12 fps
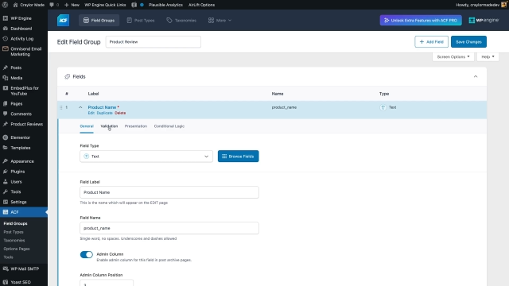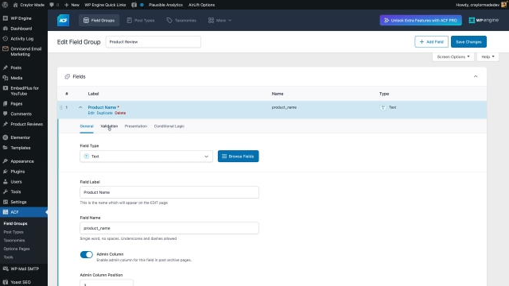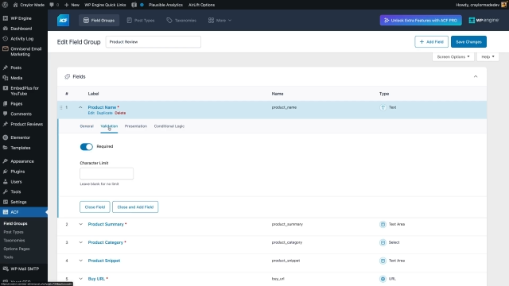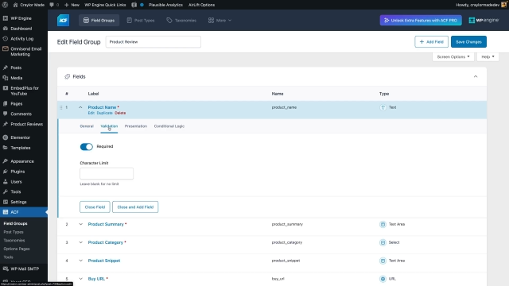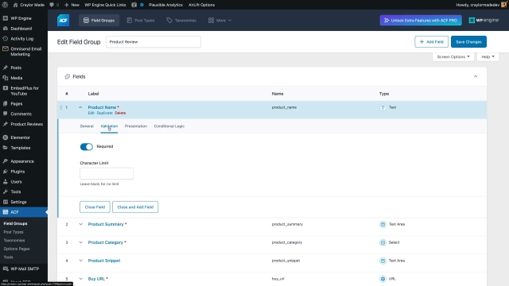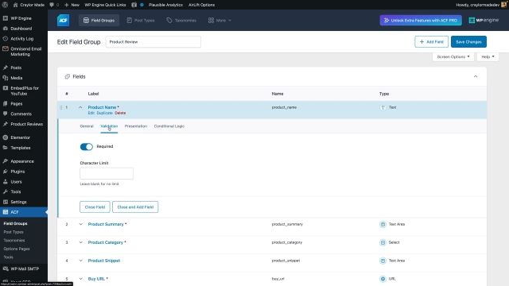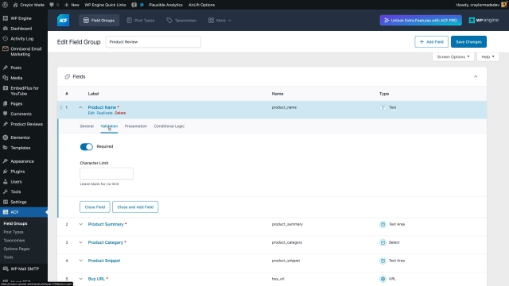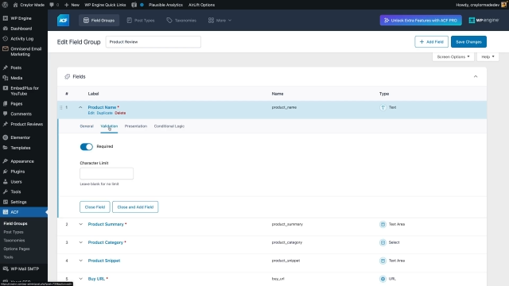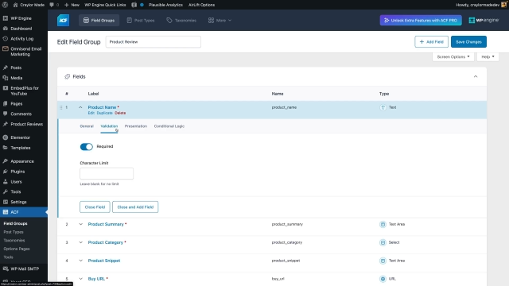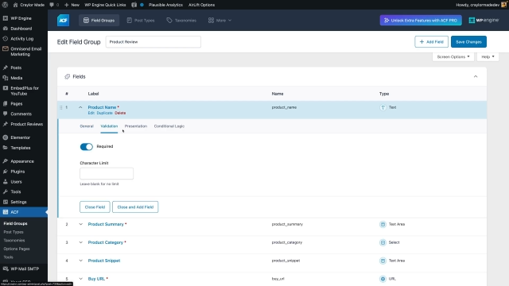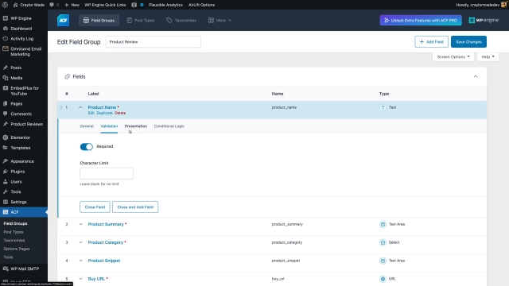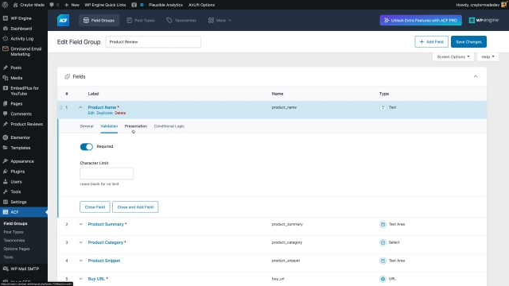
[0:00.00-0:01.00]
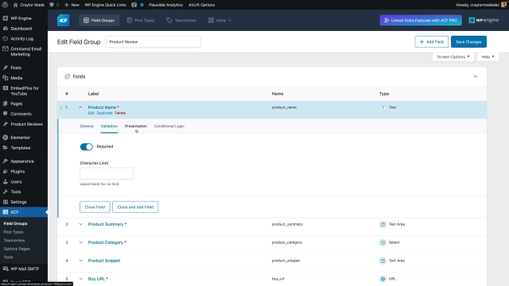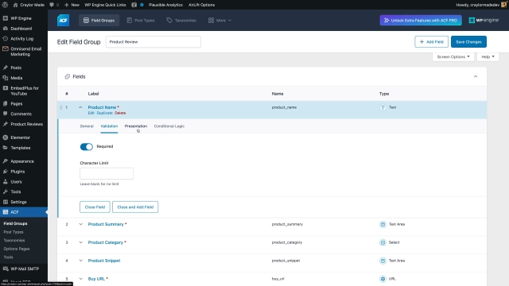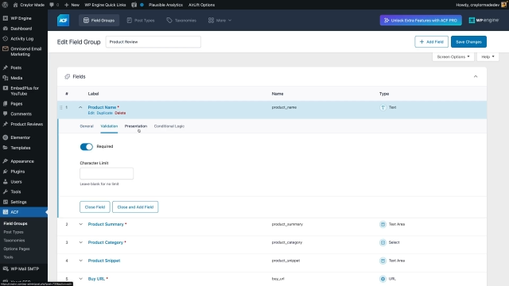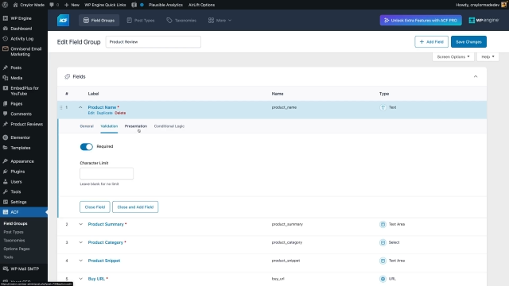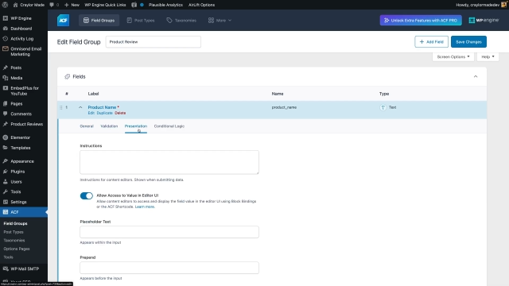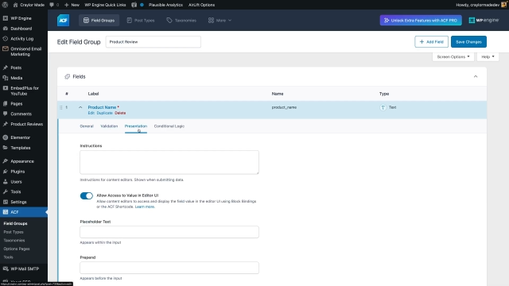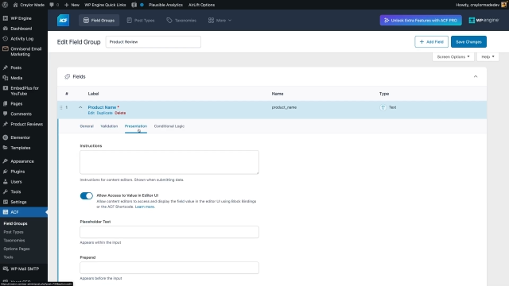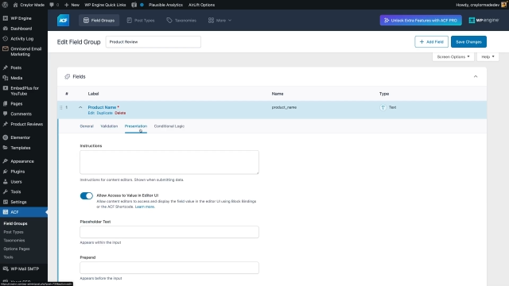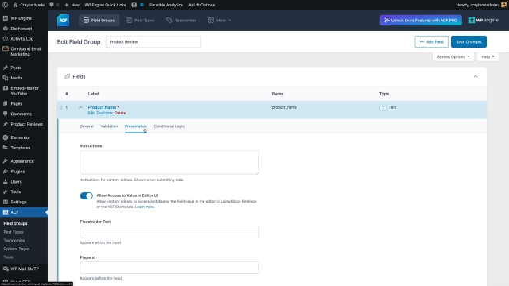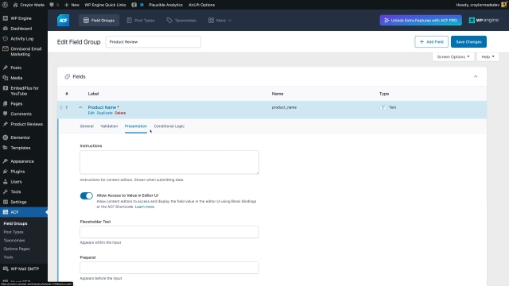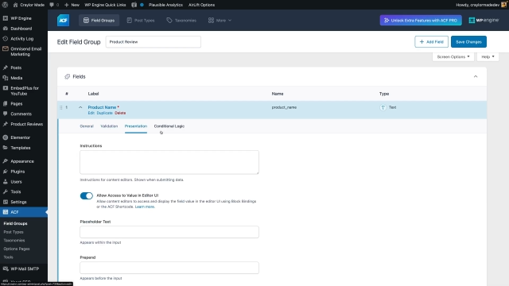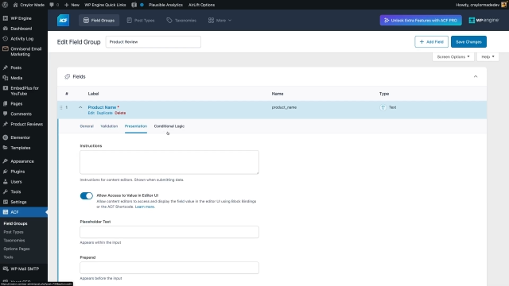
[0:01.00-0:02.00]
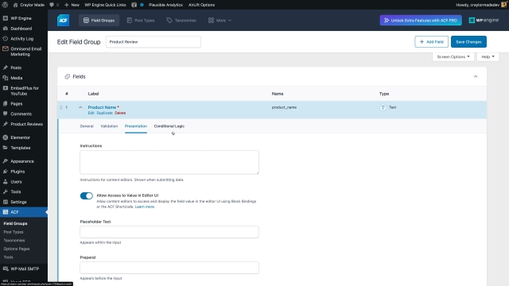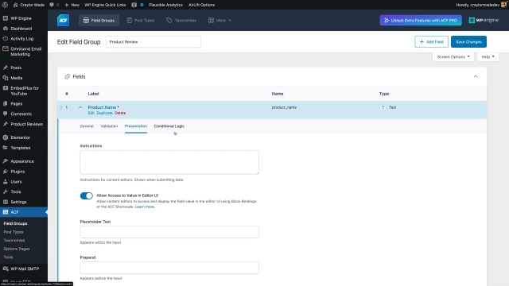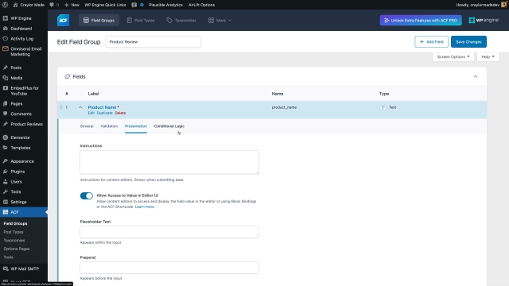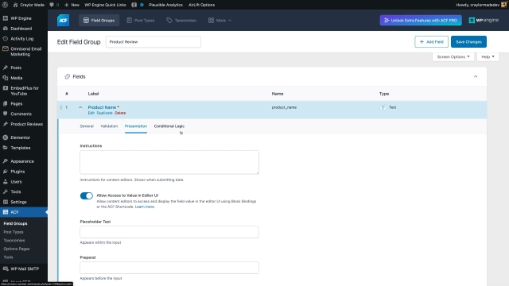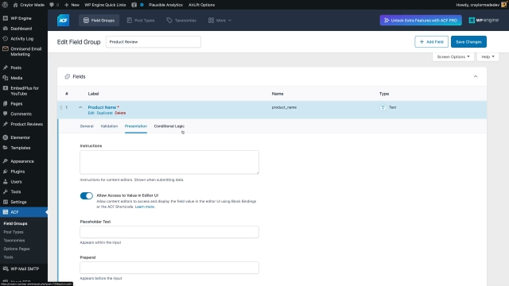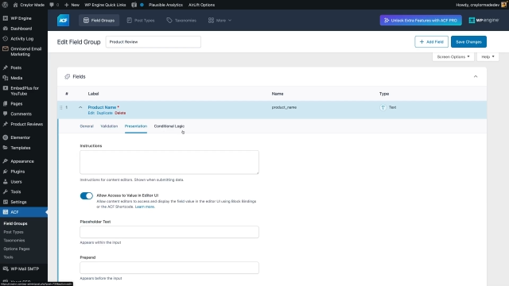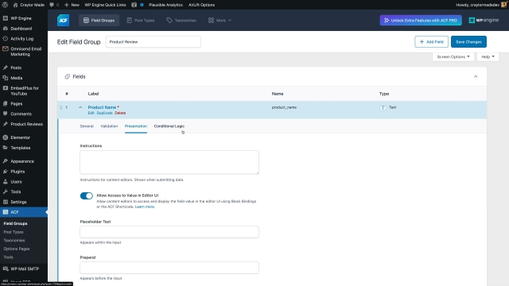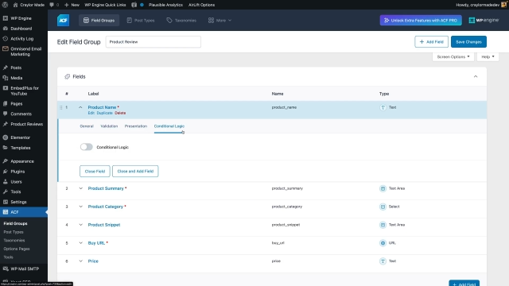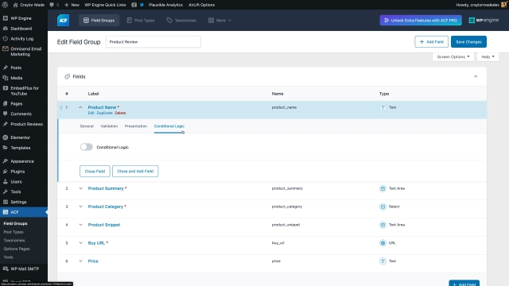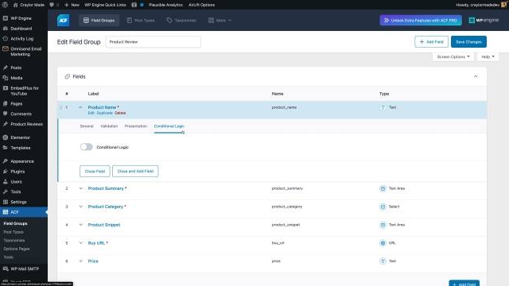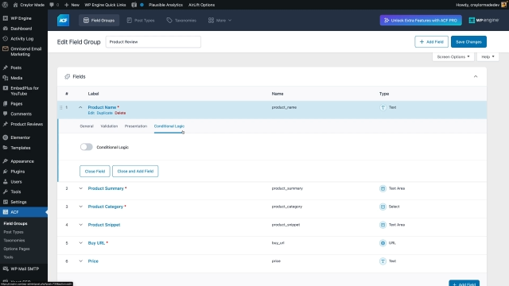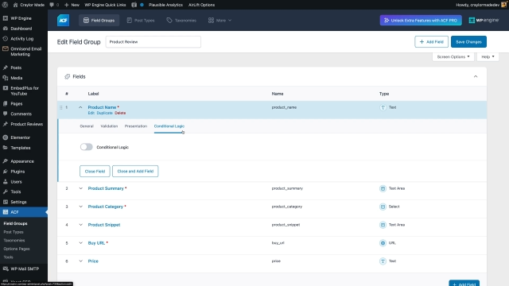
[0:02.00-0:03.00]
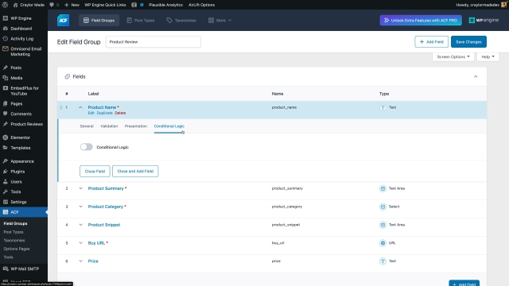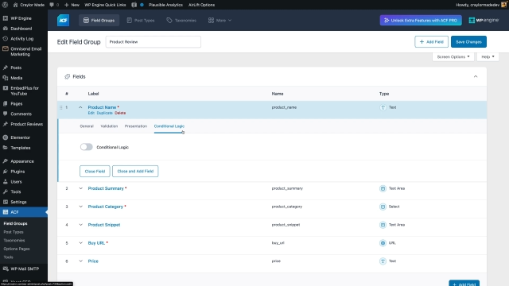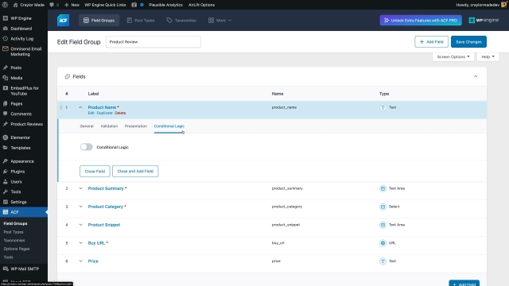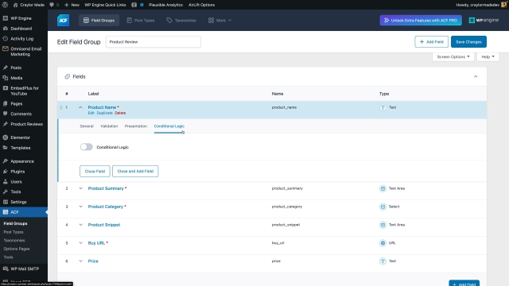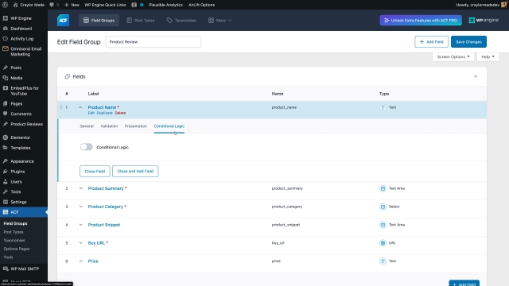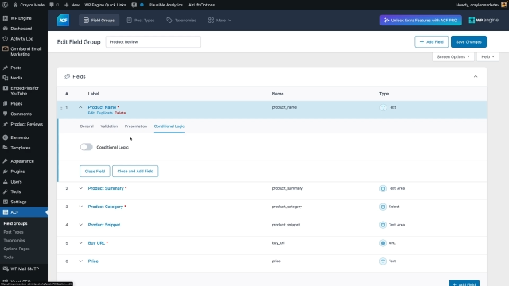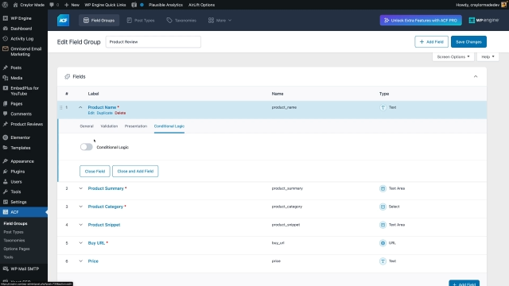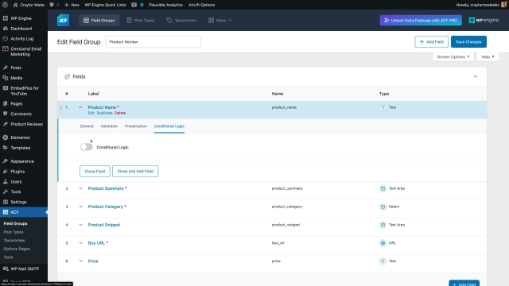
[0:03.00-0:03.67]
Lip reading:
Nobody's mouth can be seen.